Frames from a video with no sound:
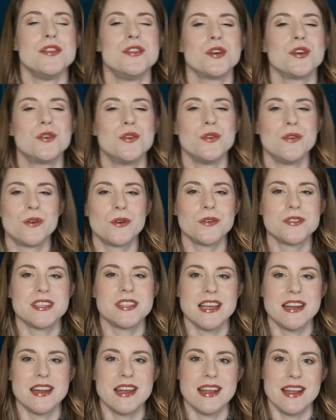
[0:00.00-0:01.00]
The Google
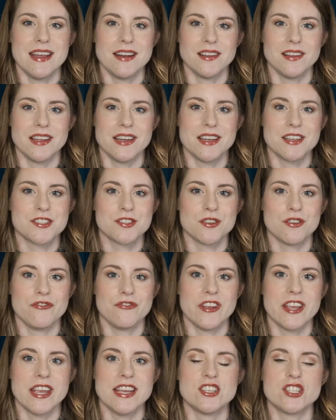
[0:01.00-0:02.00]
Data Analytics
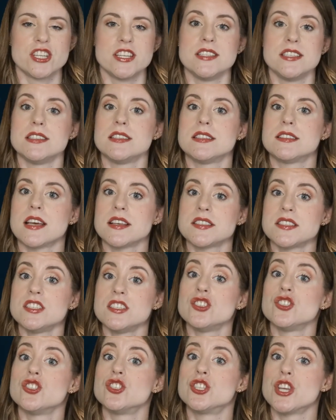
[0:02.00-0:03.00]
certification
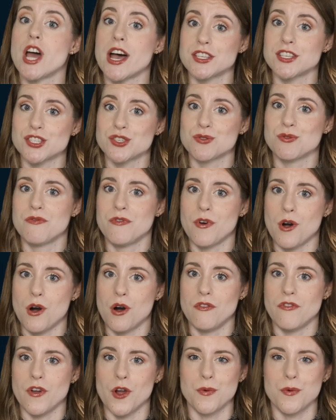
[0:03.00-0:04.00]
doesn't just
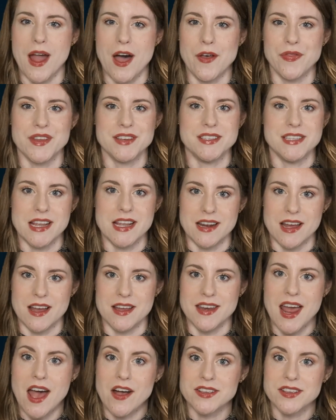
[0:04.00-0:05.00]
revolve around the data
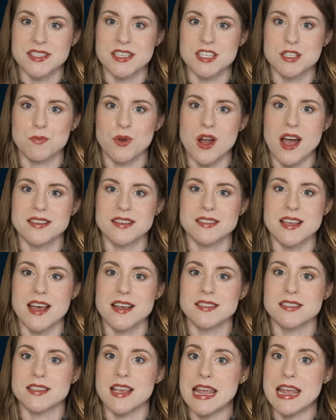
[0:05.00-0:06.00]
analysis
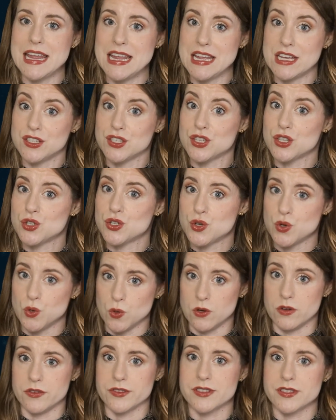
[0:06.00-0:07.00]
process and
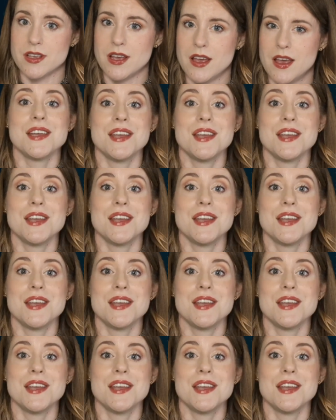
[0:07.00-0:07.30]
tools.